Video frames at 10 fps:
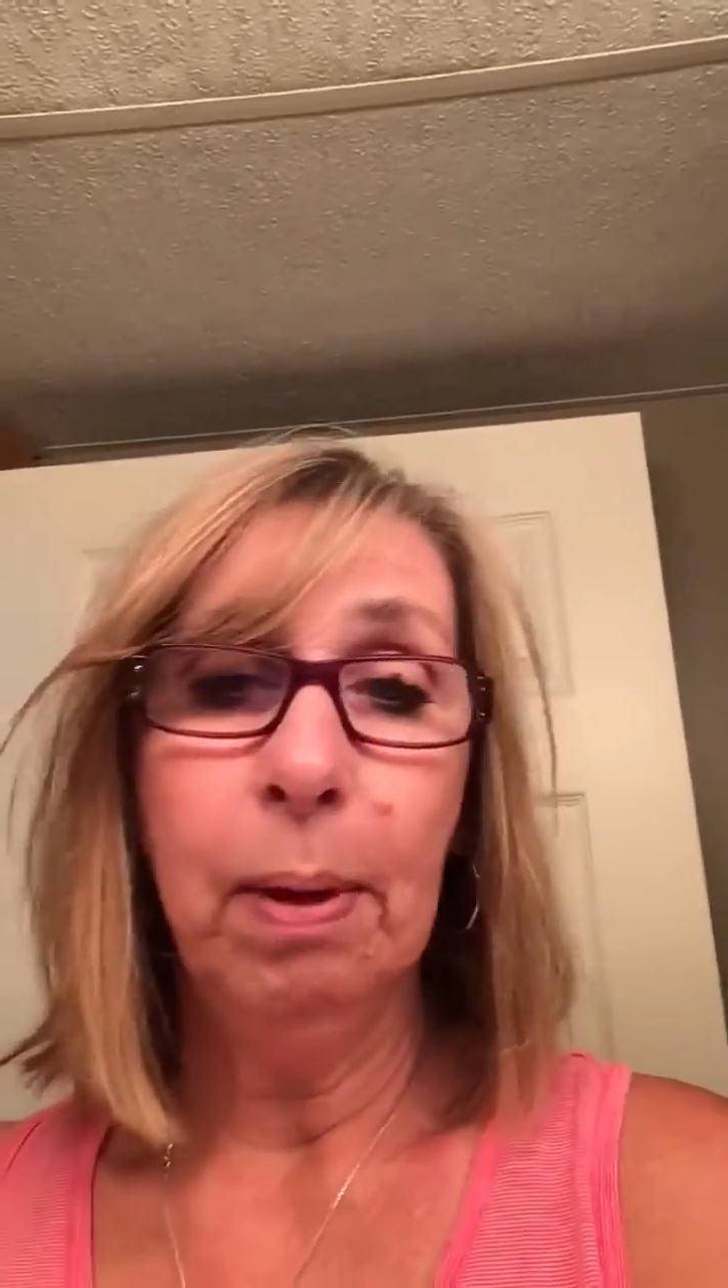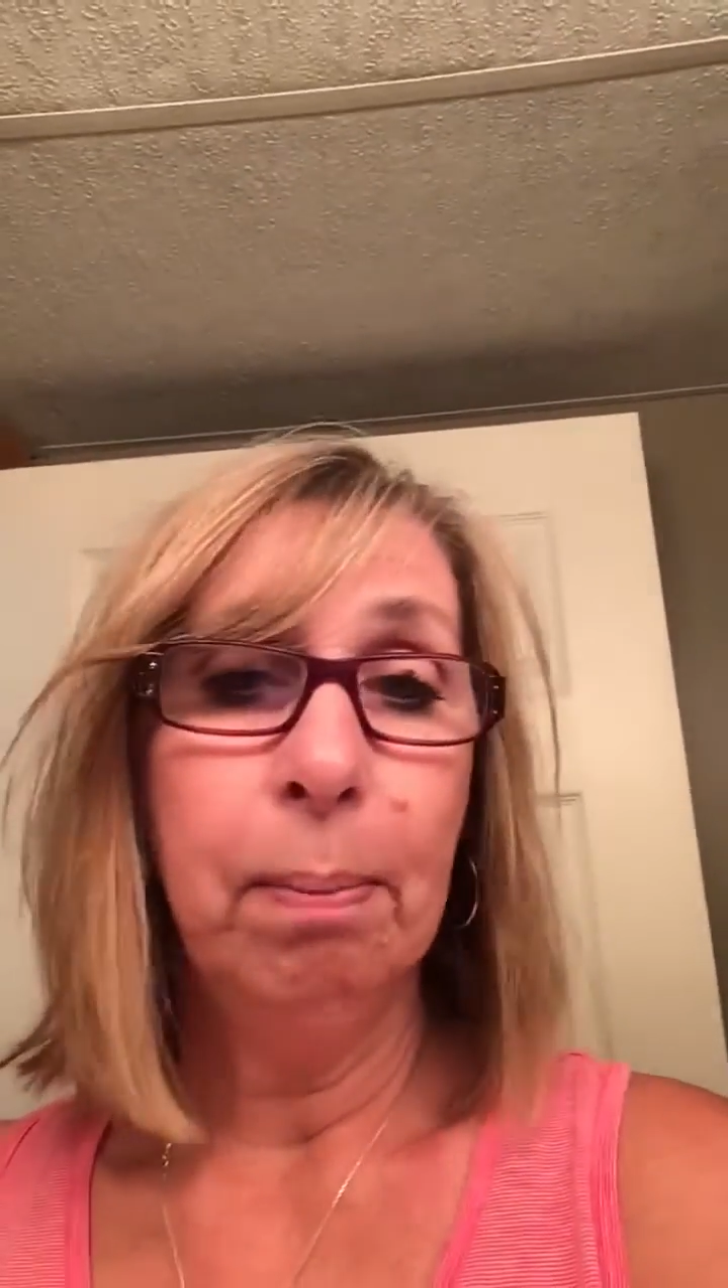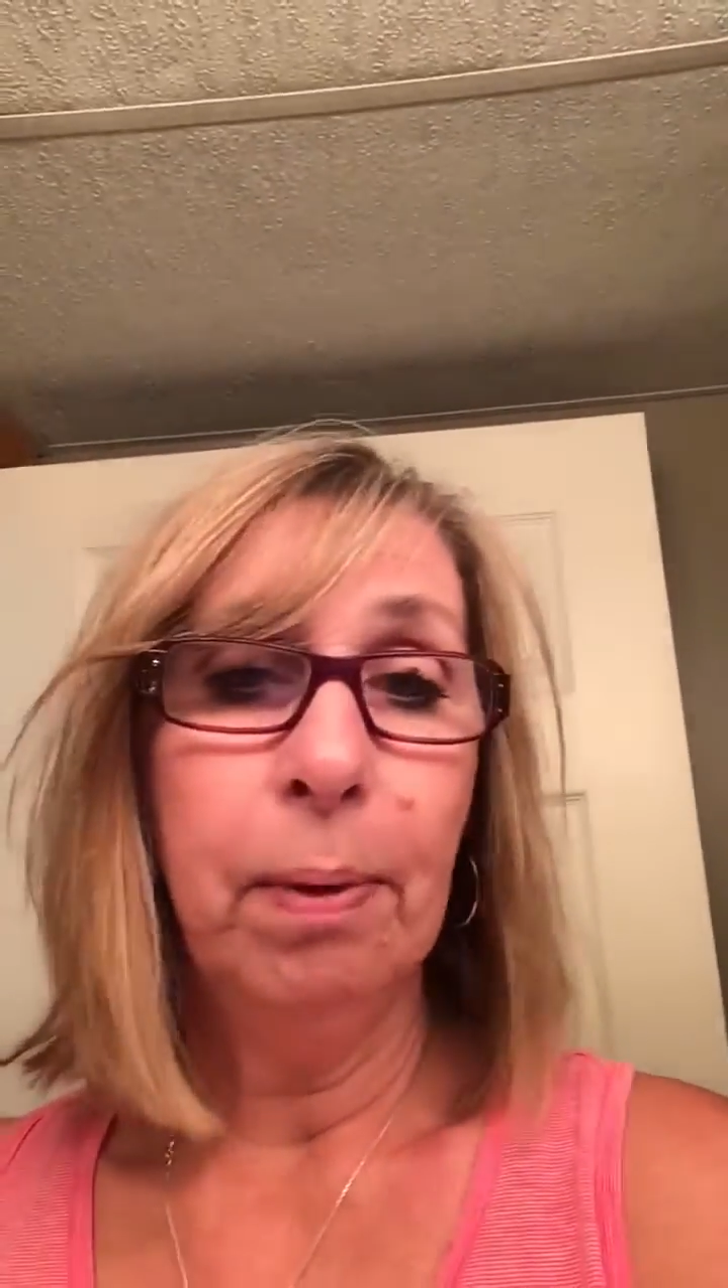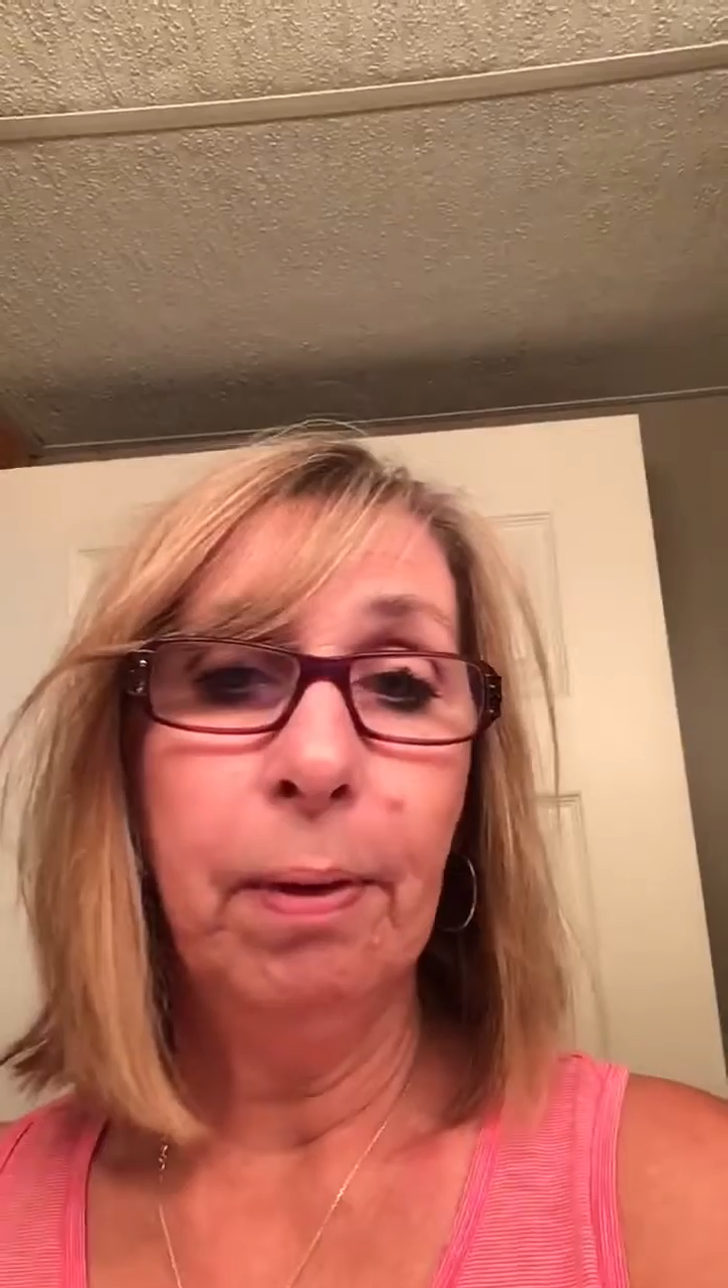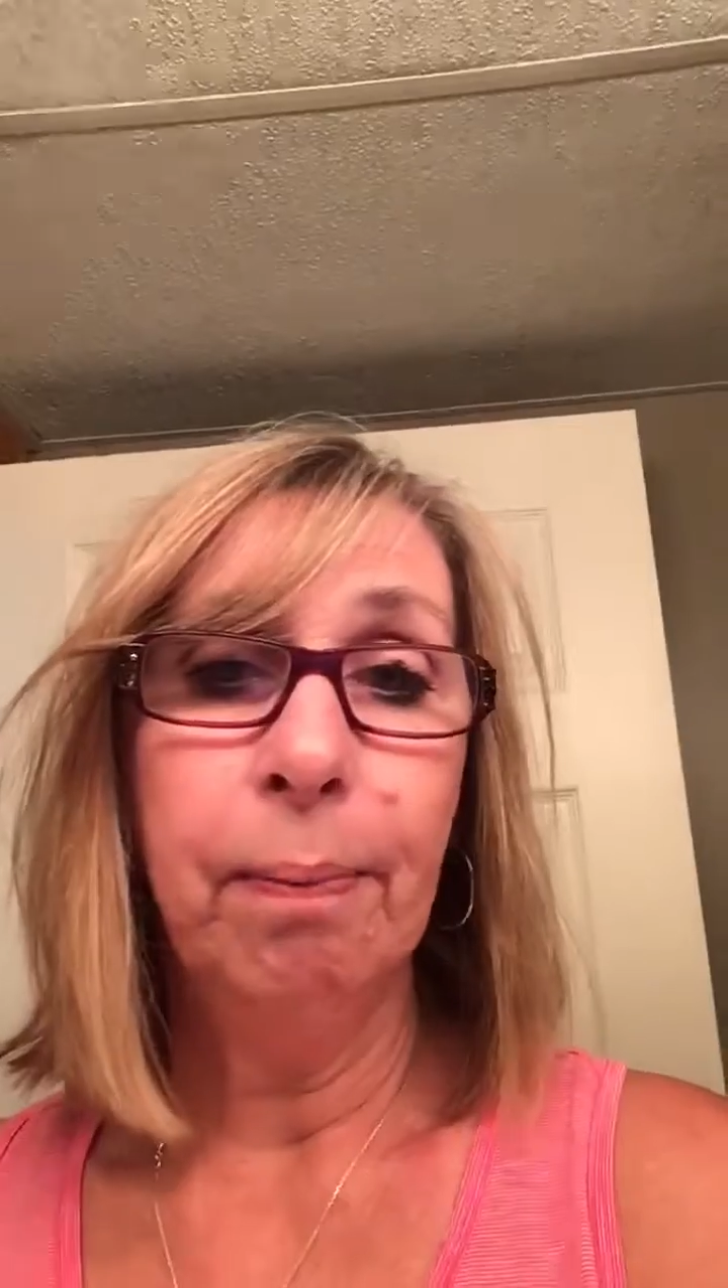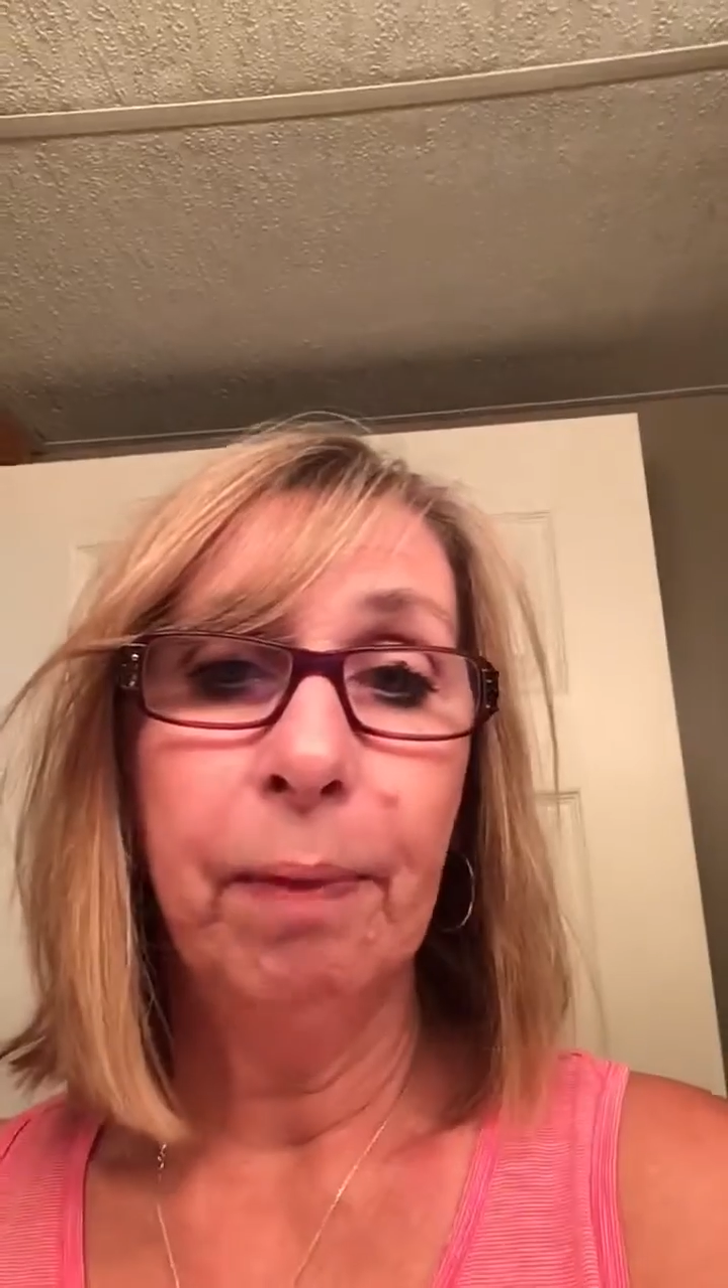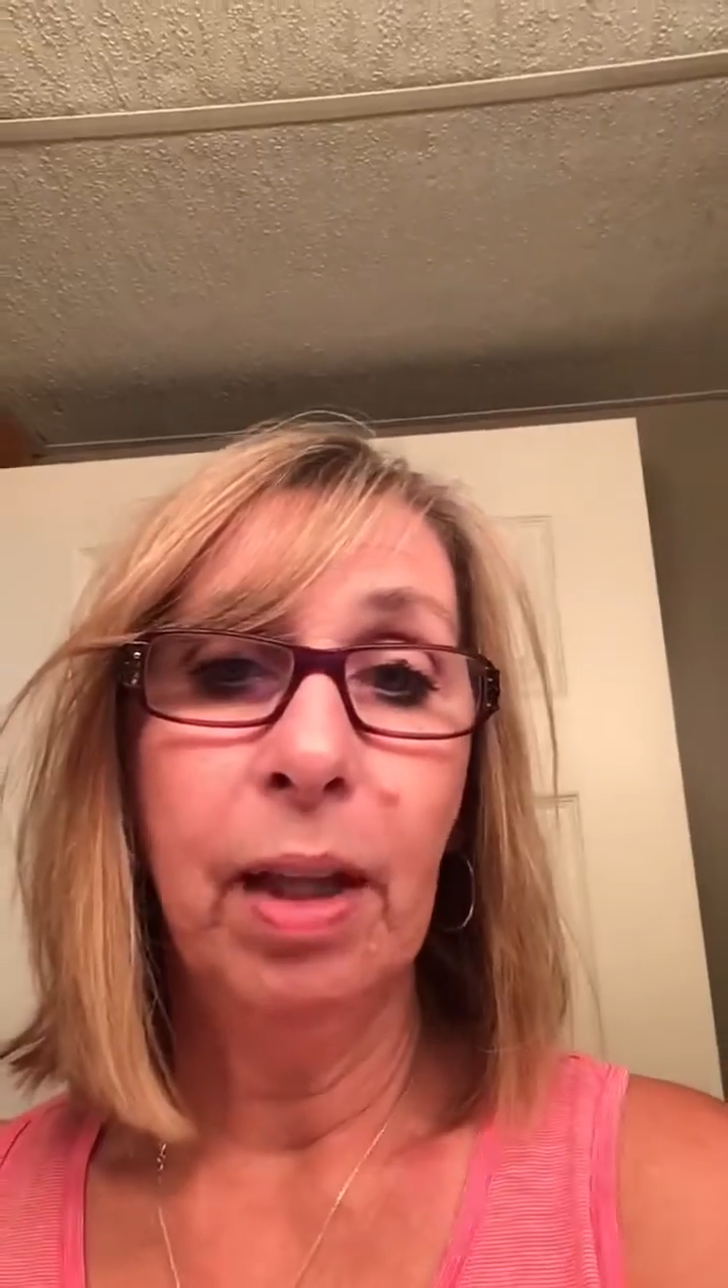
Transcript: people,